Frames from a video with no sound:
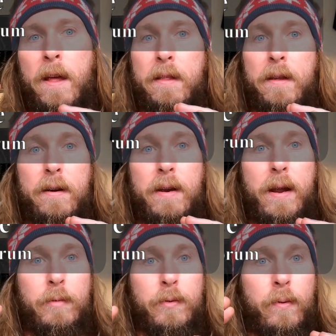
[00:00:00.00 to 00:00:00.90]
Their
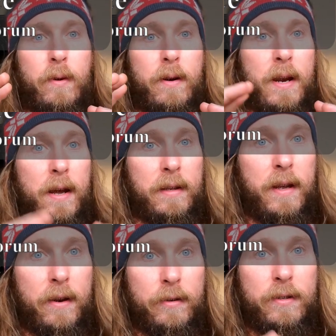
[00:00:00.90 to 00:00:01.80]
names were
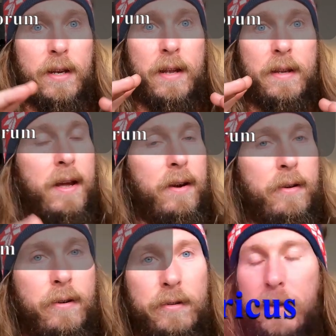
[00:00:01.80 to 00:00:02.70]
Regnerus and
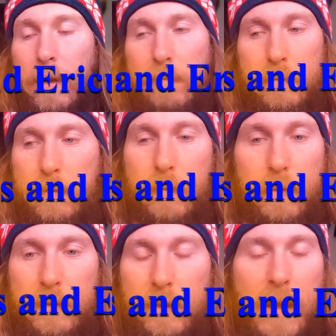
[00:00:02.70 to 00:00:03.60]
Ericus, of
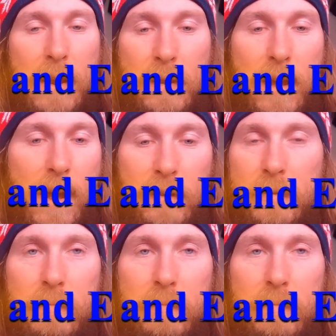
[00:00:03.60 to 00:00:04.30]
course, Latinized